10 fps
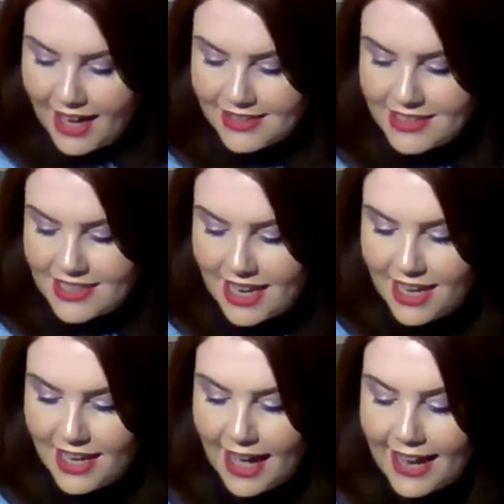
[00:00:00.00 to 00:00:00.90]
And
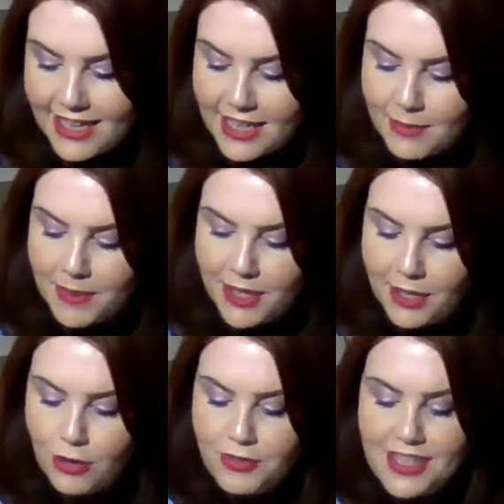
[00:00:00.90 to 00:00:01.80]
any
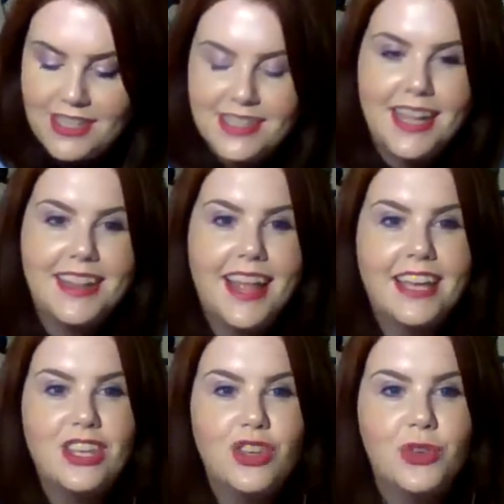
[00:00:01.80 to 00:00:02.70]
POVs then
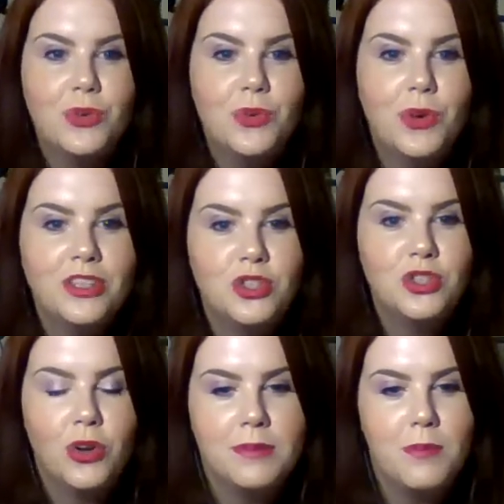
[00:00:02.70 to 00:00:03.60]
that you
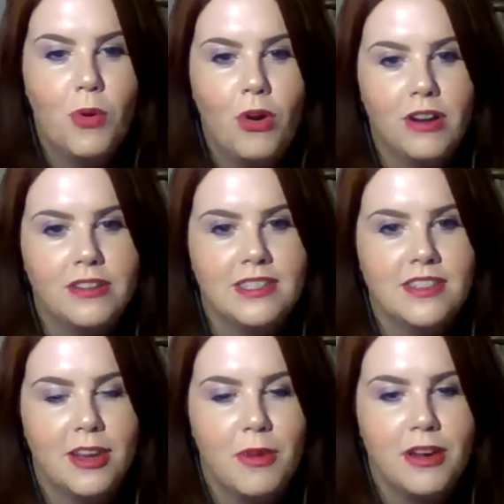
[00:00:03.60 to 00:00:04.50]
enjoyed more
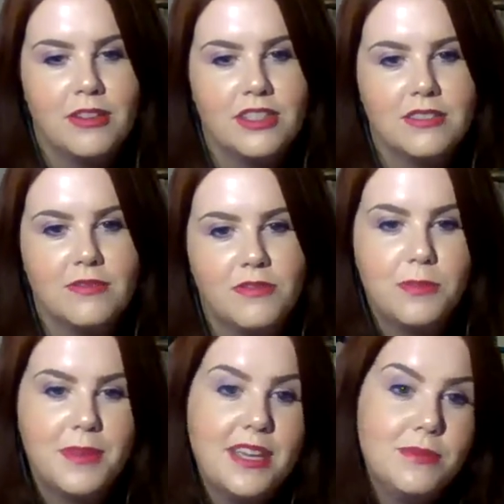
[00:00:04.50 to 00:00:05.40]
this time around?
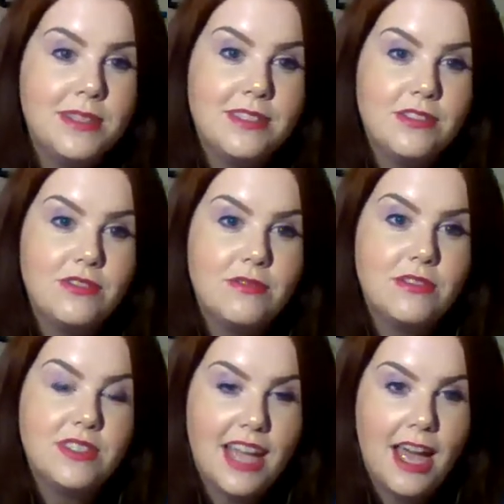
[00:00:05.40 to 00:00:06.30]
For me, it was
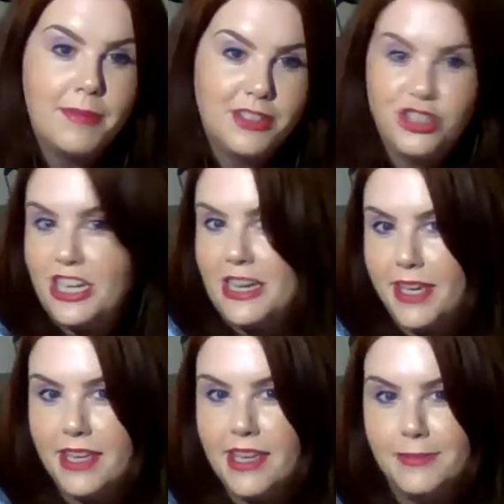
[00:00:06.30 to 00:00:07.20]
Sam and
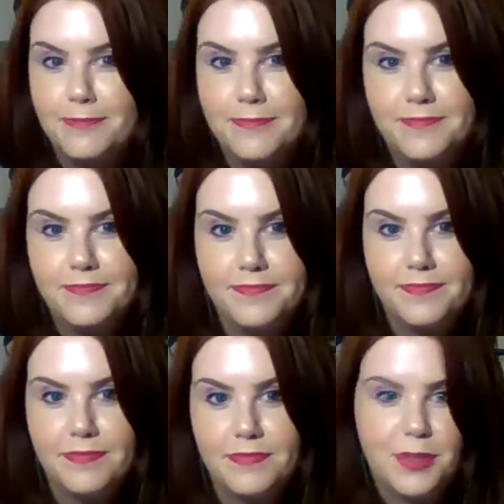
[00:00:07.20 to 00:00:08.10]
Jaime,
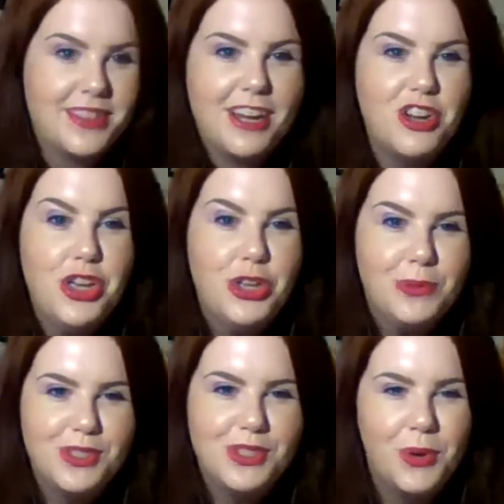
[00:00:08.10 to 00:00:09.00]
but they're
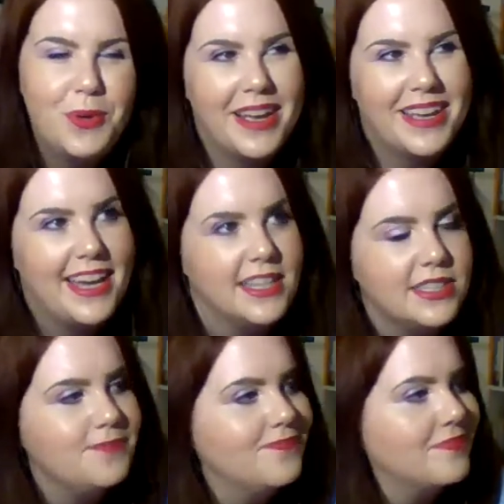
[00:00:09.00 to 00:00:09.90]
new, so I
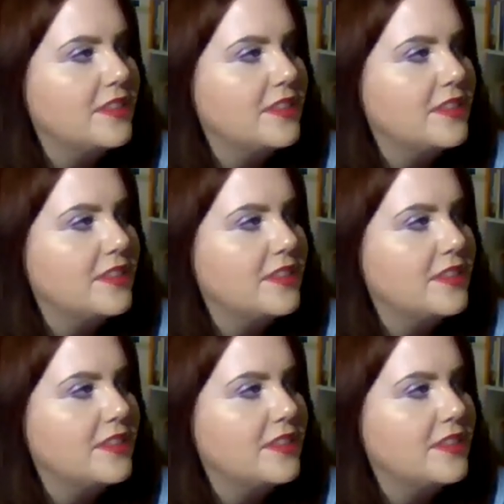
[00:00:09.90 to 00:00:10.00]
guess